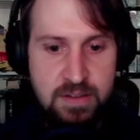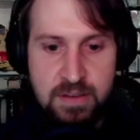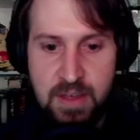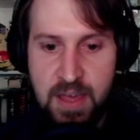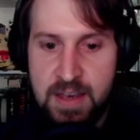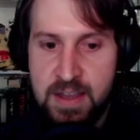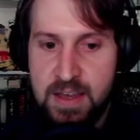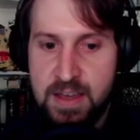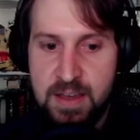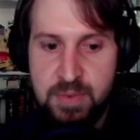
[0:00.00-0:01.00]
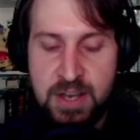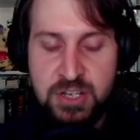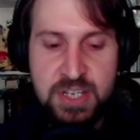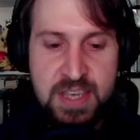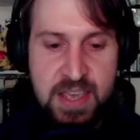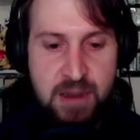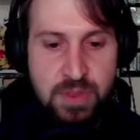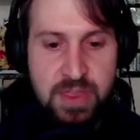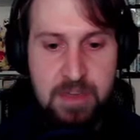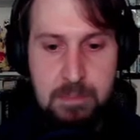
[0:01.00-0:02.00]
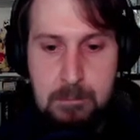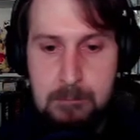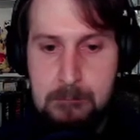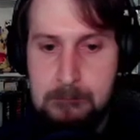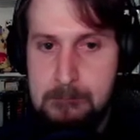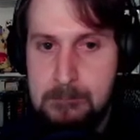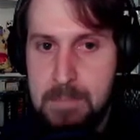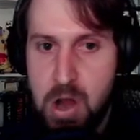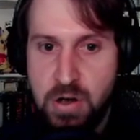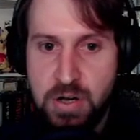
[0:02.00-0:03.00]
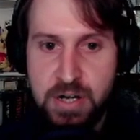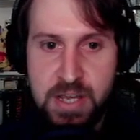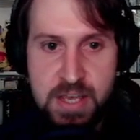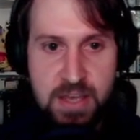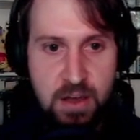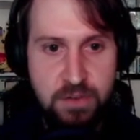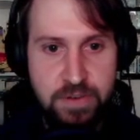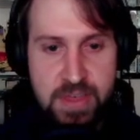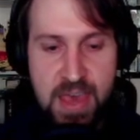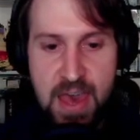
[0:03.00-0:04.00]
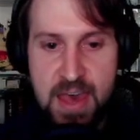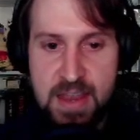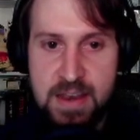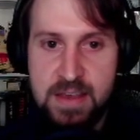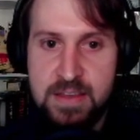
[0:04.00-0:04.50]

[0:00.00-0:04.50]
And potentially just hit him with the Marnie over the N.